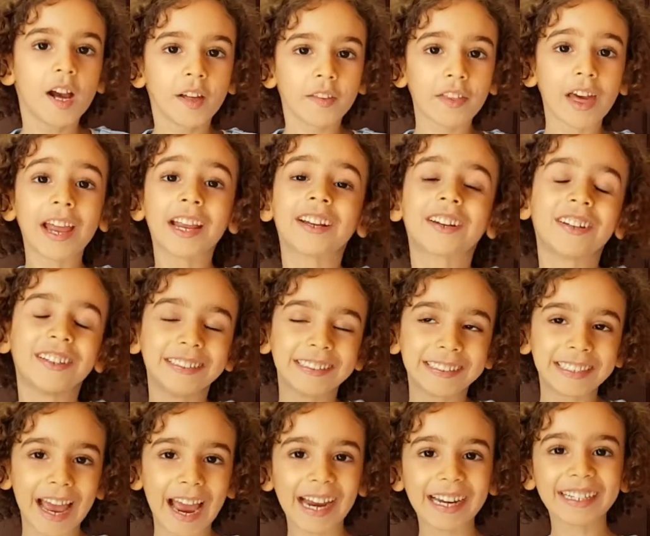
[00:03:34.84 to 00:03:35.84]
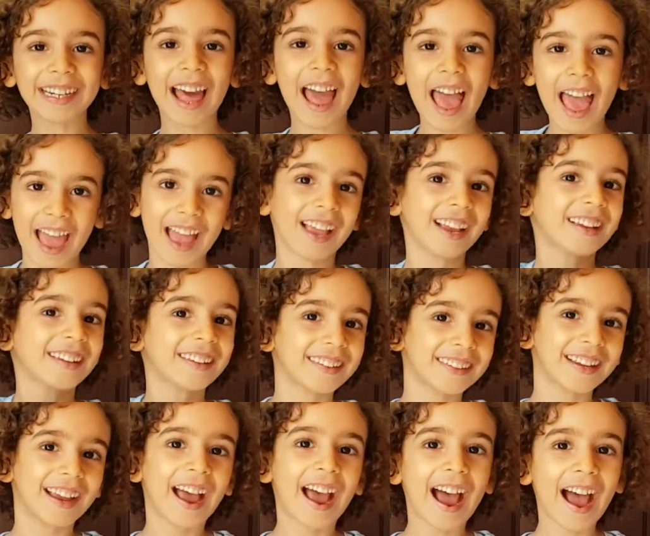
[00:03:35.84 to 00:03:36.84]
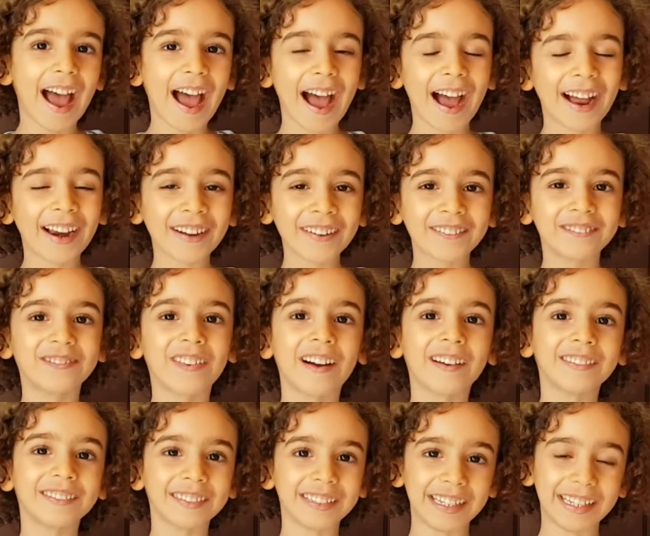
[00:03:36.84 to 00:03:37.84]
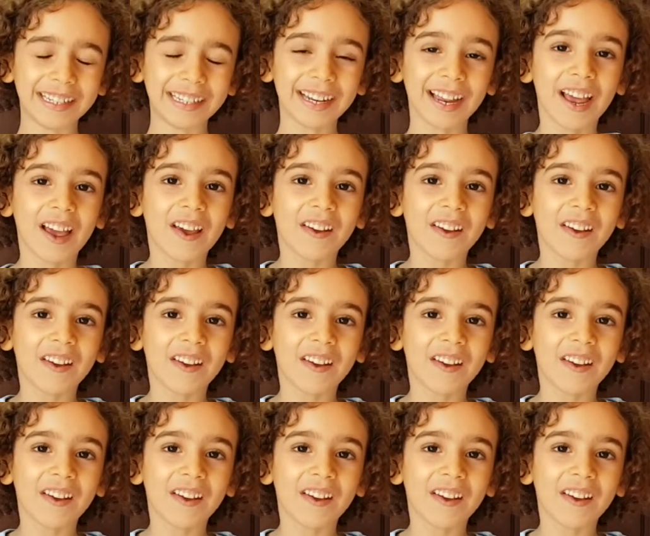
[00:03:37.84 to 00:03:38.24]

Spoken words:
They contain eggs and pollen,